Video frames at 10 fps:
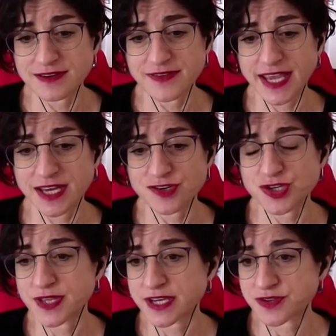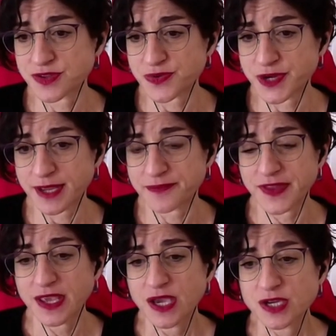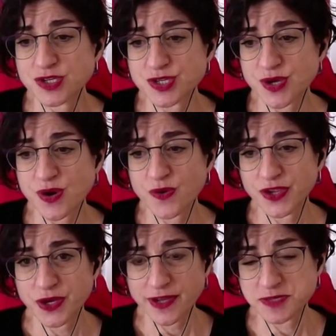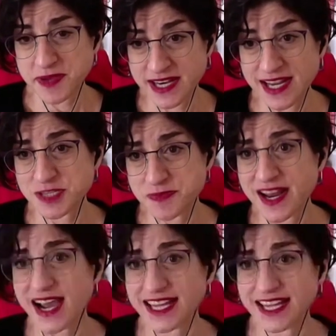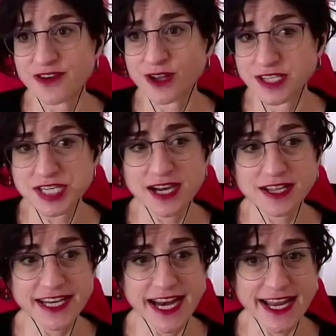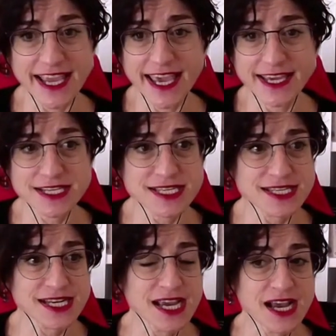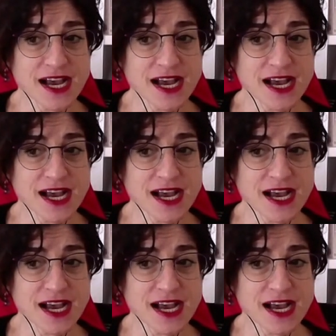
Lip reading: in 2003. So, it's been highly volatile in any case.